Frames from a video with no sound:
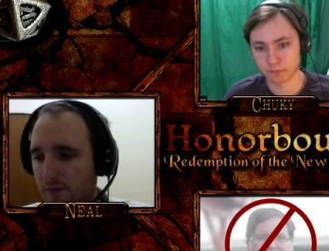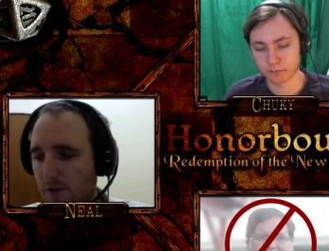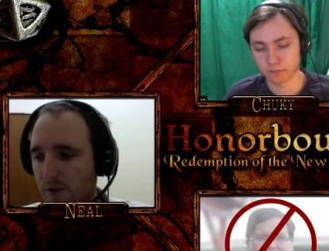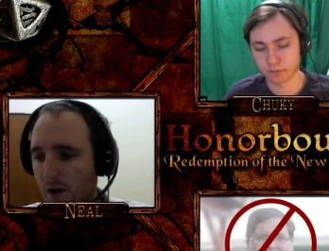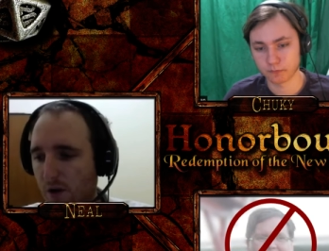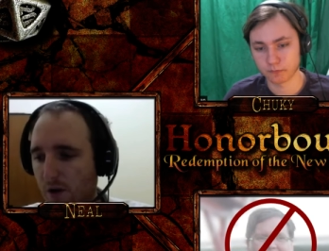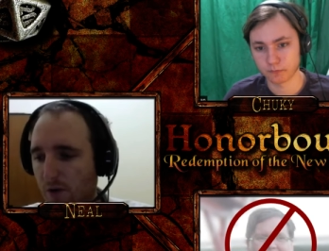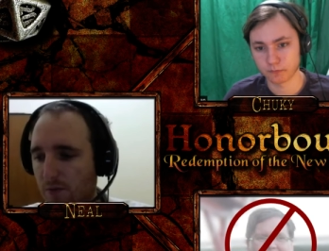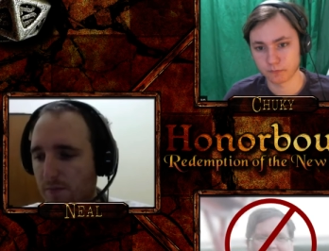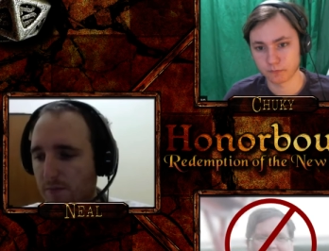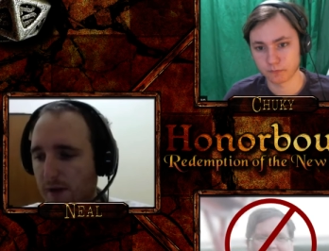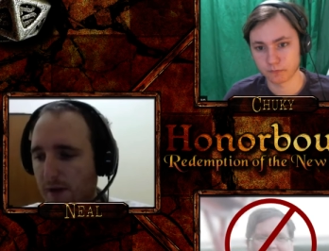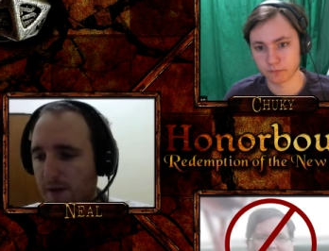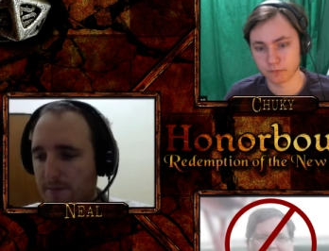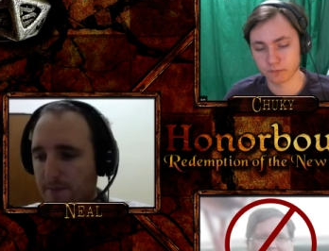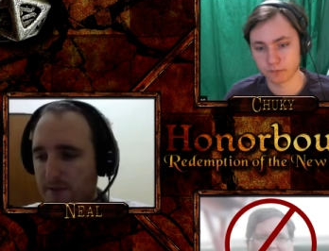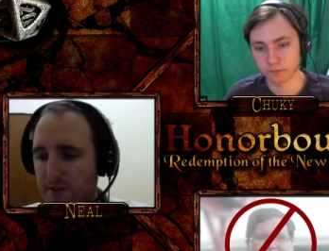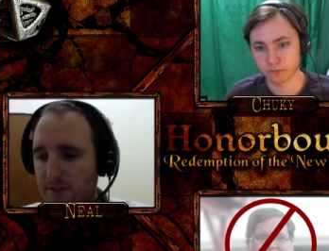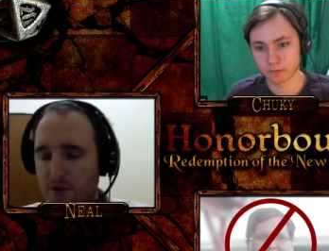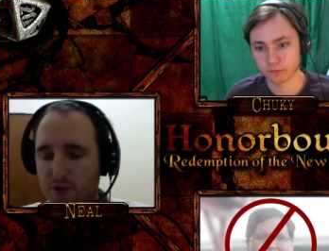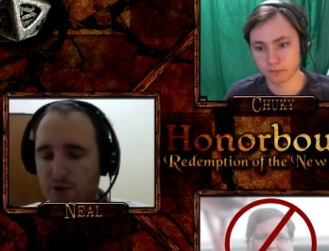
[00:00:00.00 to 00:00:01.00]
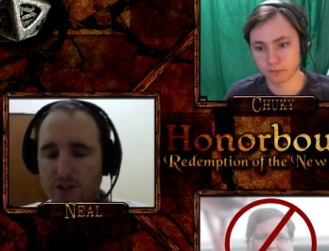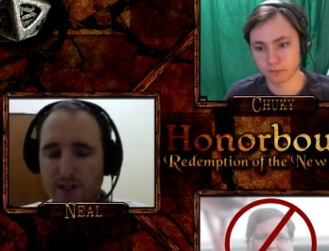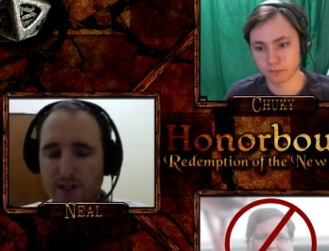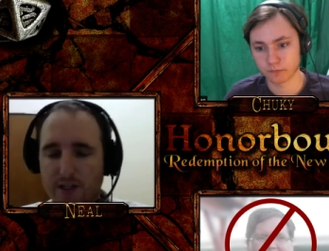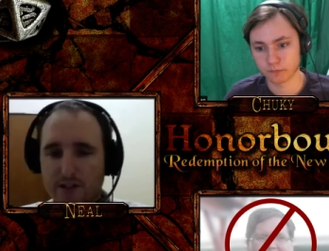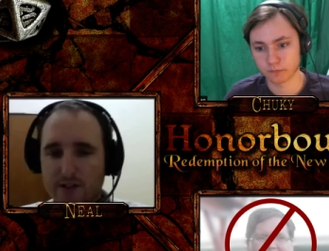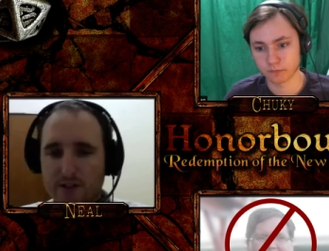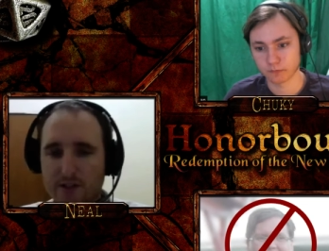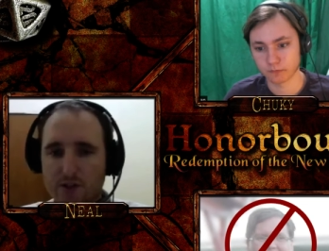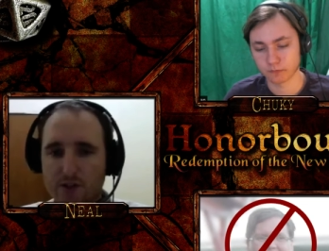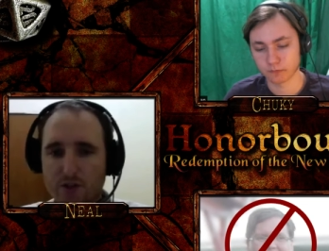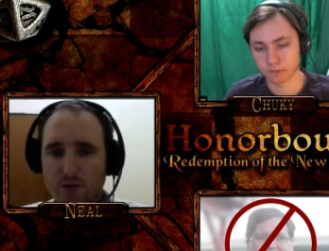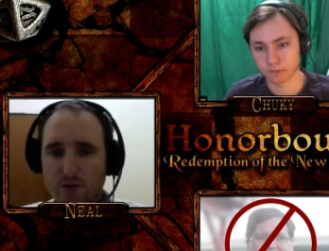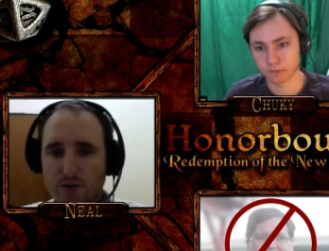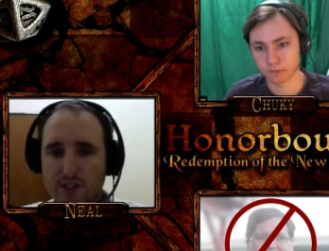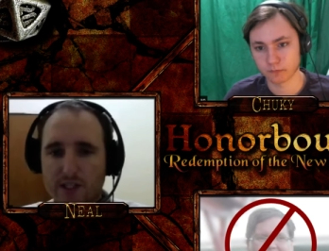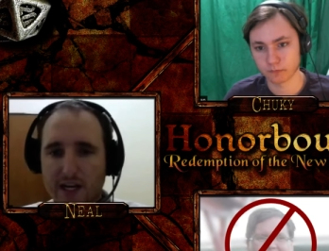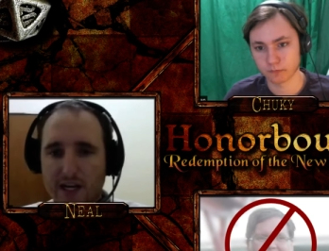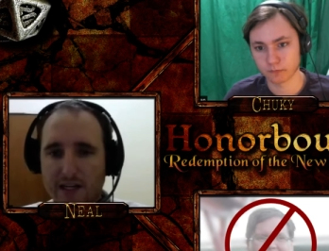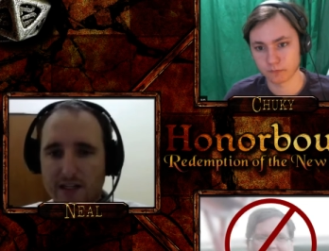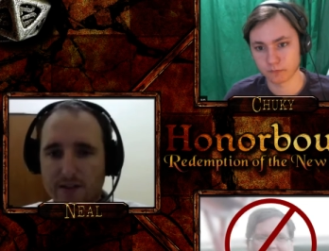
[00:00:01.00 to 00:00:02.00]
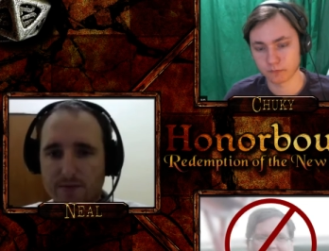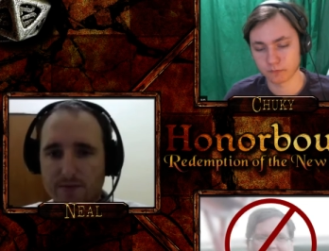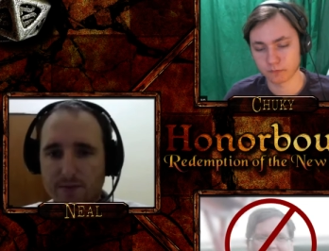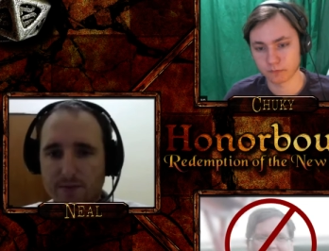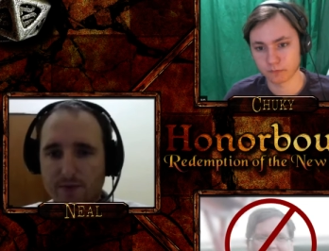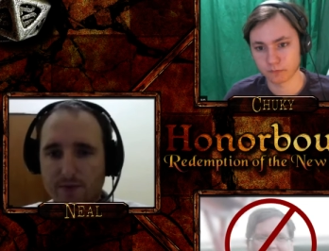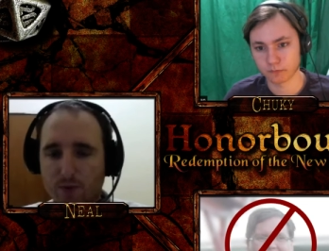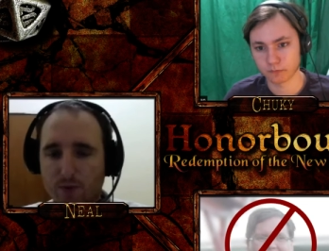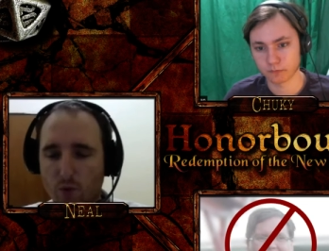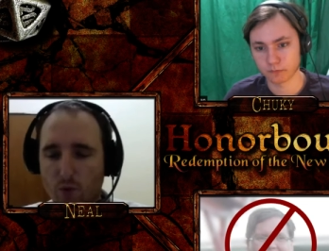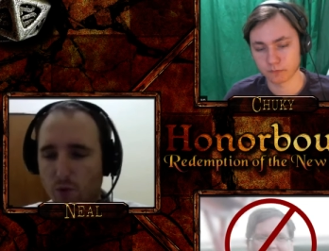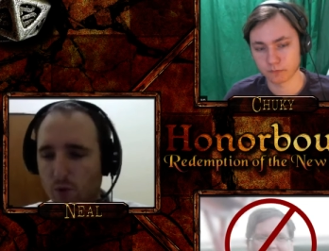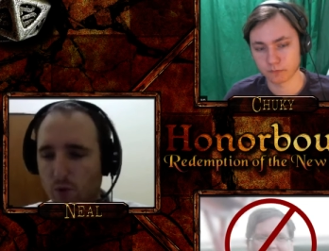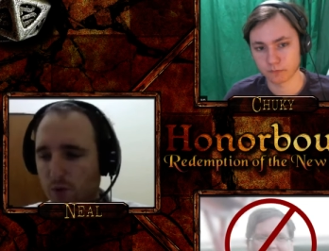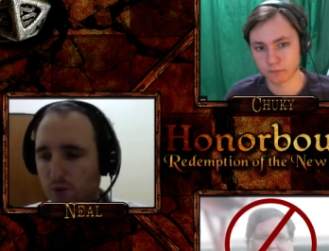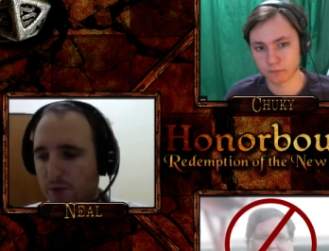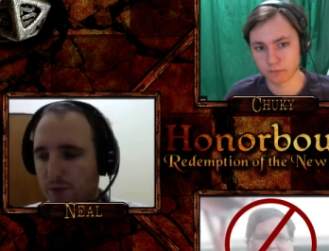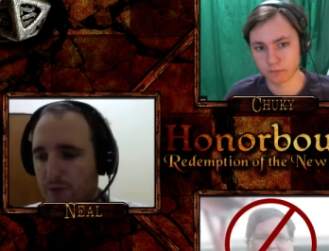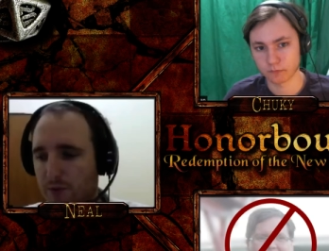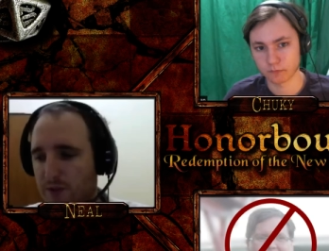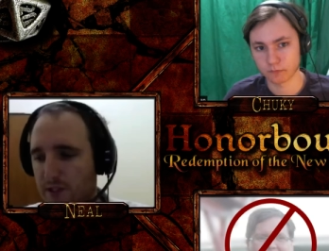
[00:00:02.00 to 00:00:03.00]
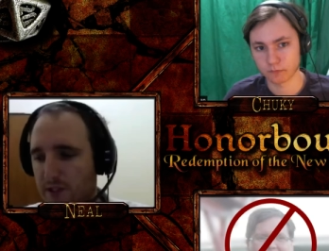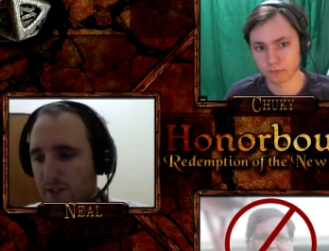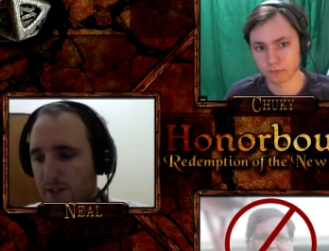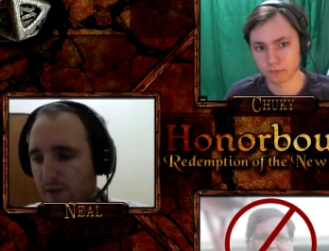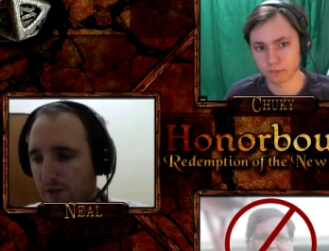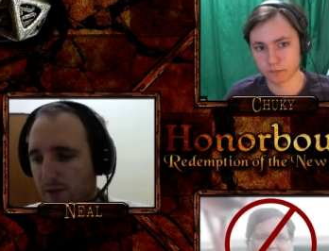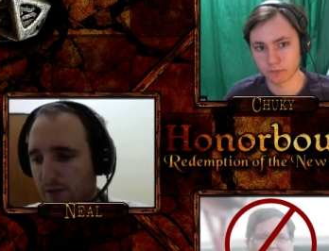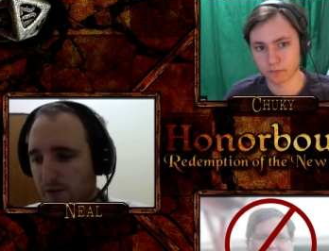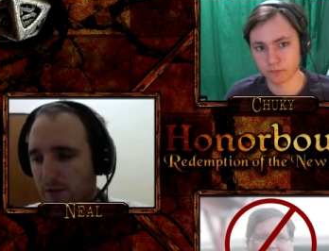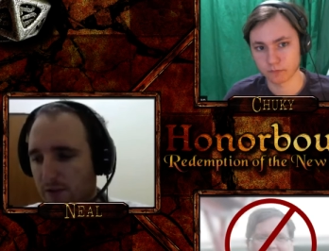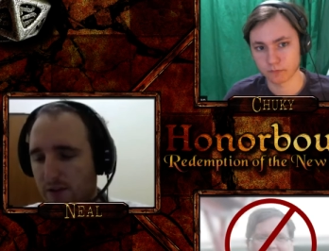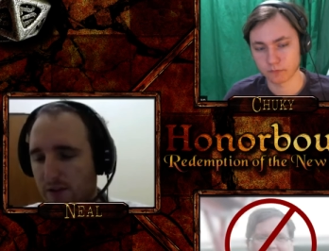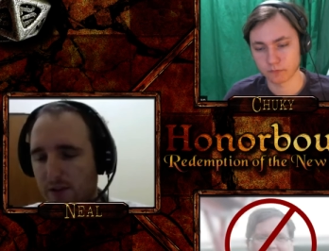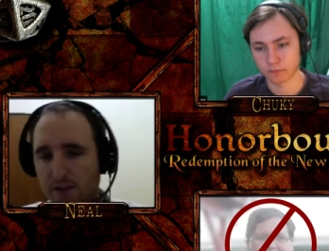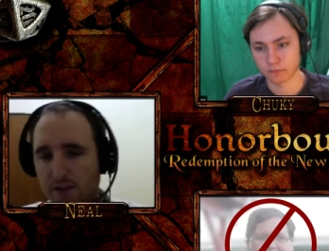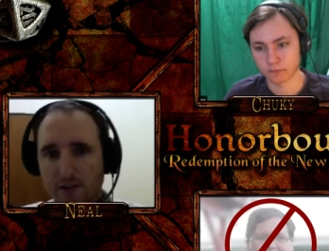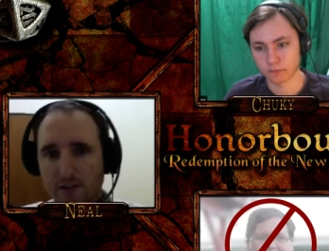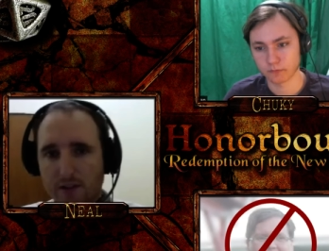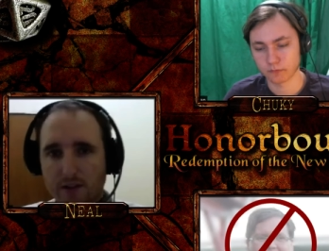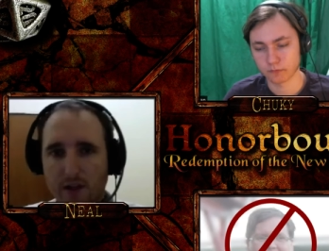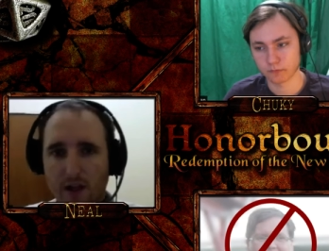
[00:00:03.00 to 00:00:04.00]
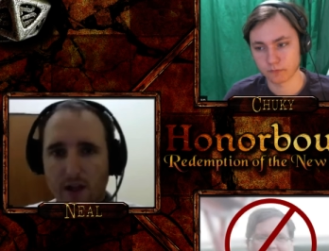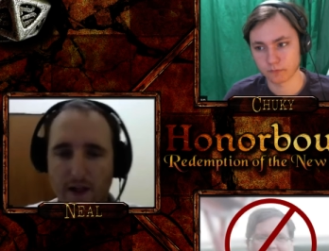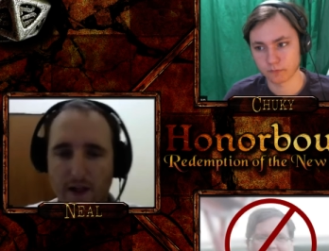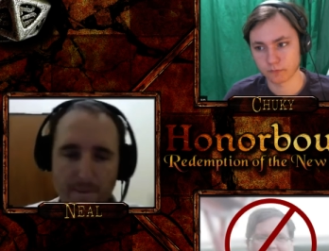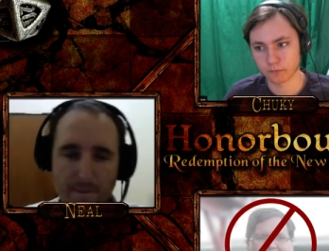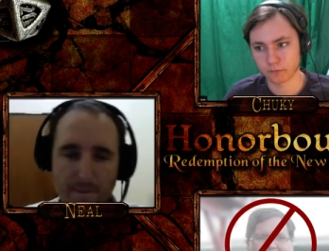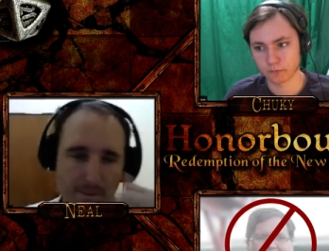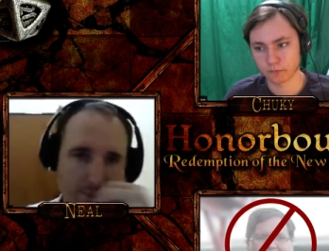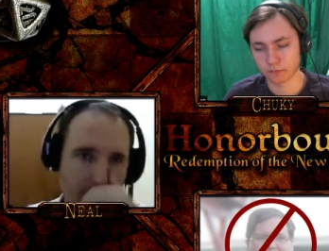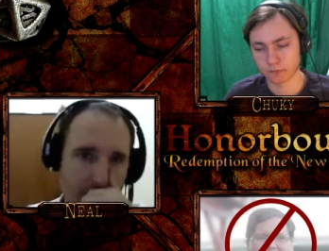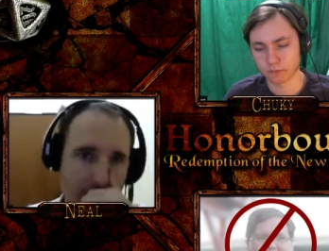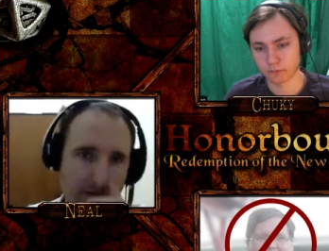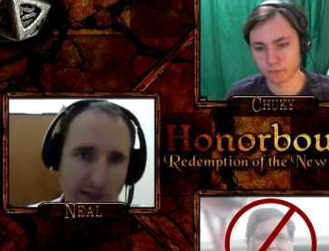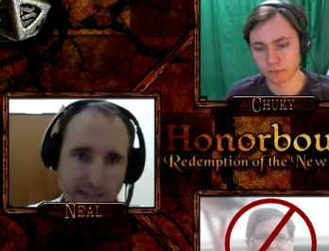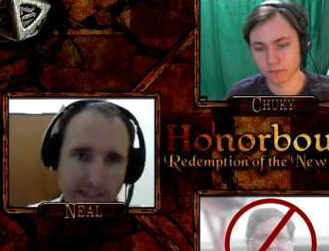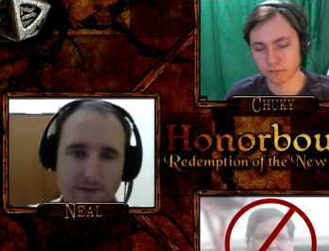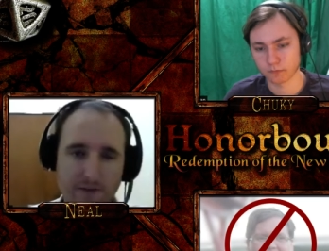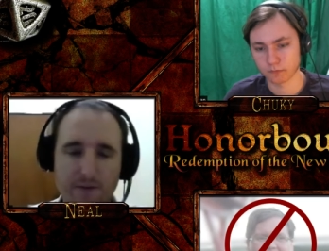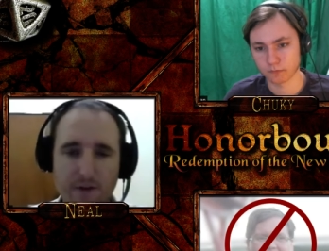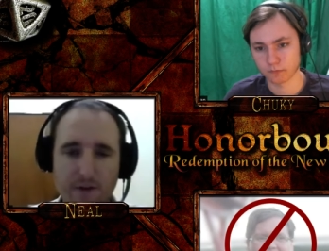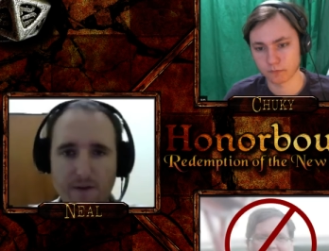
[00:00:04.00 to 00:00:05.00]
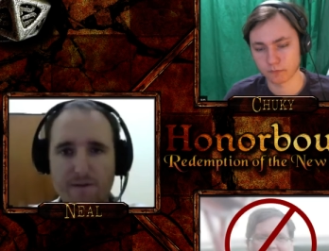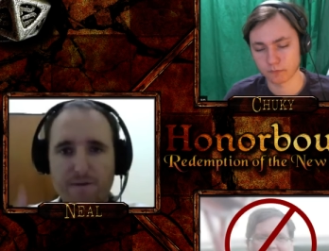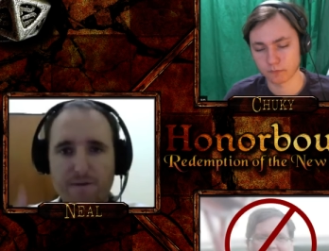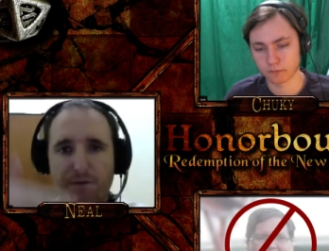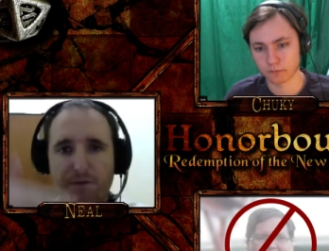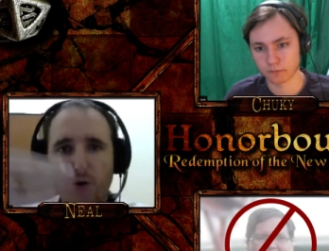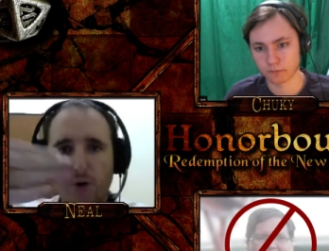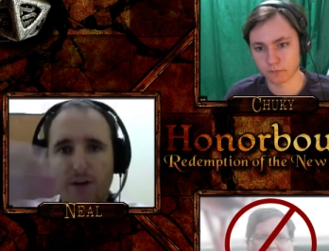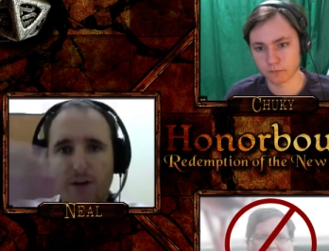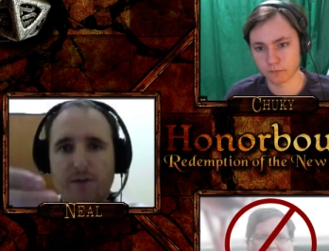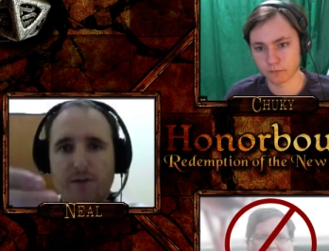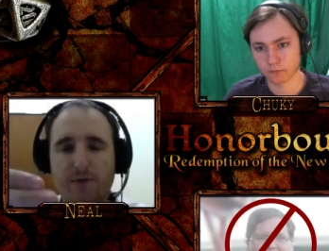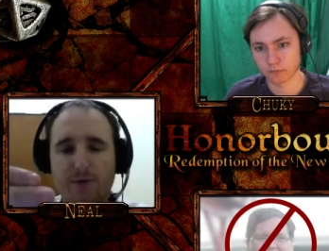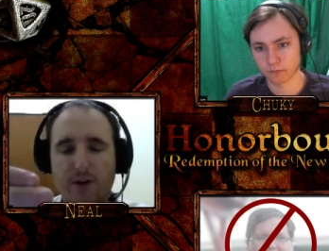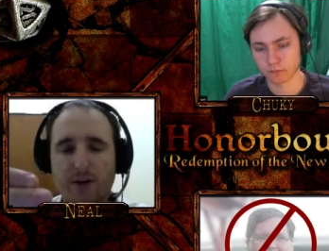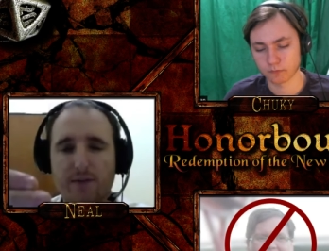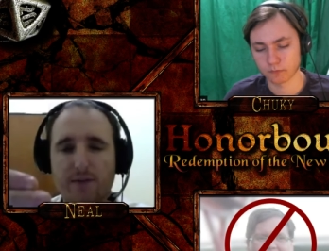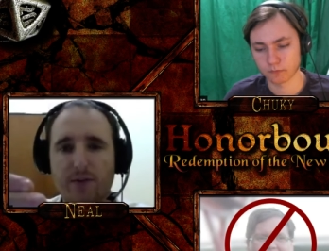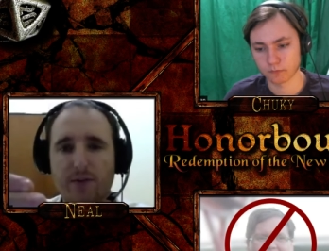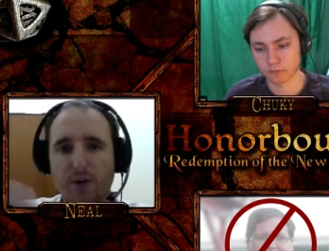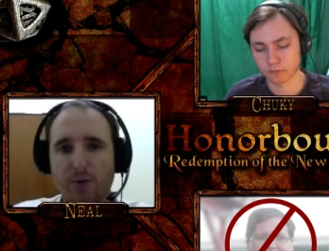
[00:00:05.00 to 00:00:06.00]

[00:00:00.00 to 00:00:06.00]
Speaker 1: No, my position is to stand before Lucille, um, like a, a, foot in front of